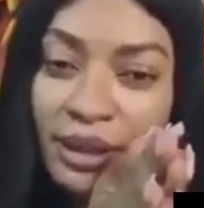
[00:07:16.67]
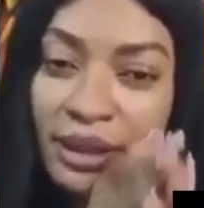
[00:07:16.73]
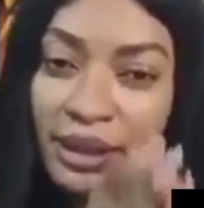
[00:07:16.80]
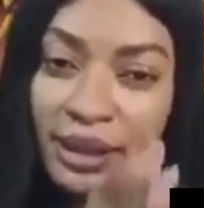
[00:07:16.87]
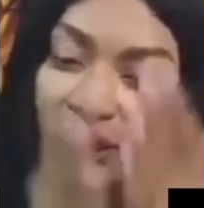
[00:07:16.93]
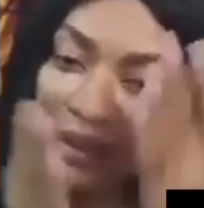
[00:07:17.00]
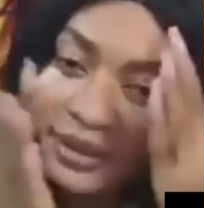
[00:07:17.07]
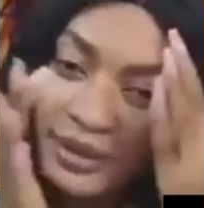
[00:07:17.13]

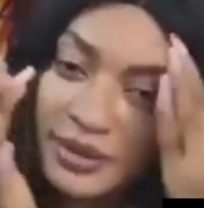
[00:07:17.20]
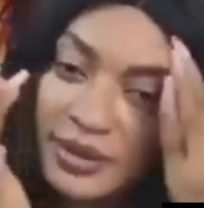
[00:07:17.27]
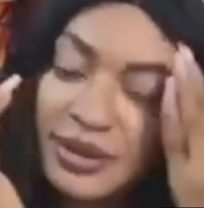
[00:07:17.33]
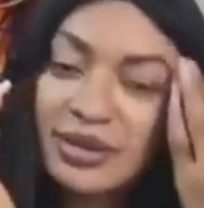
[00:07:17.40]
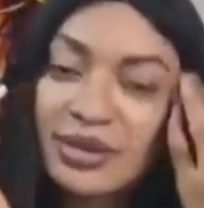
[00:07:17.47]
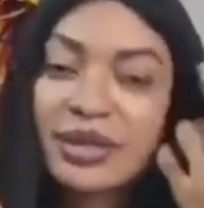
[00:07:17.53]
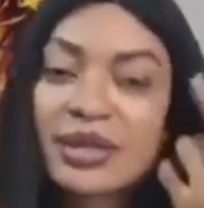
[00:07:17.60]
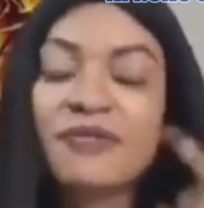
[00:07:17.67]
These are the
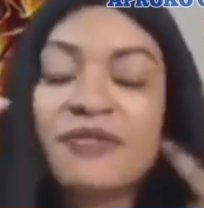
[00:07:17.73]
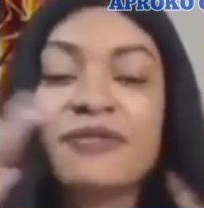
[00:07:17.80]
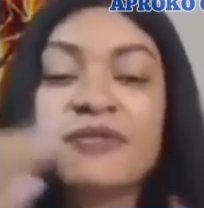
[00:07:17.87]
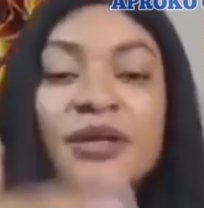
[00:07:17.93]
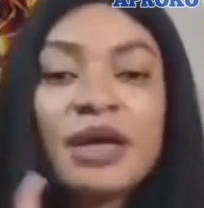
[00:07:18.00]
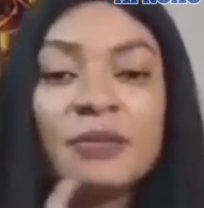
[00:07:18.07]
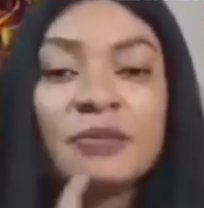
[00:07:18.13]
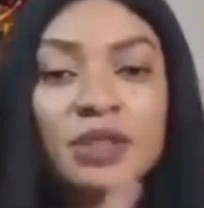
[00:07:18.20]
things that have
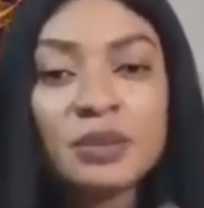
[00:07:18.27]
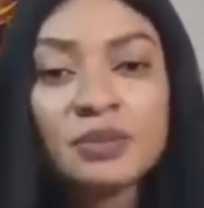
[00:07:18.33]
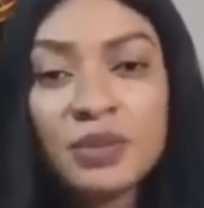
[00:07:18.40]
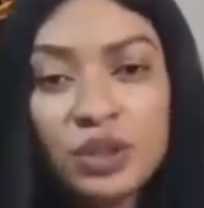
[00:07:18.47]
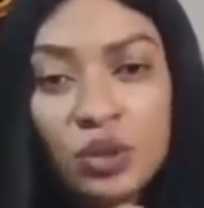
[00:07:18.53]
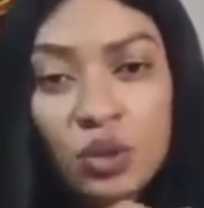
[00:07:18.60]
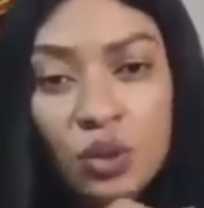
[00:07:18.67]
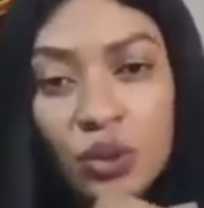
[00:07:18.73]
kept
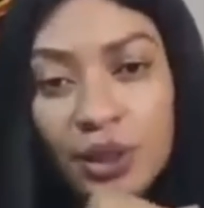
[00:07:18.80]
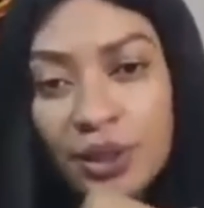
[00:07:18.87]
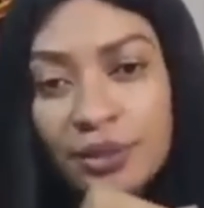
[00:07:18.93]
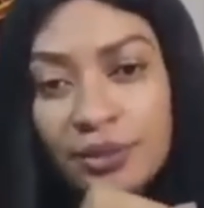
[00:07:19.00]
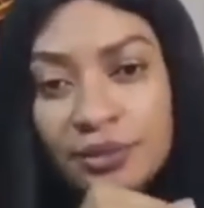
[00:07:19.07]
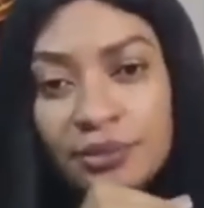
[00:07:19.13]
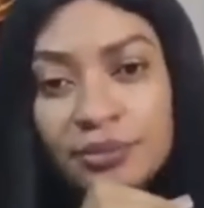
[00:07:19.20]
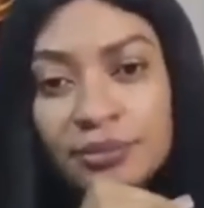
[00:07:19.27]
me going,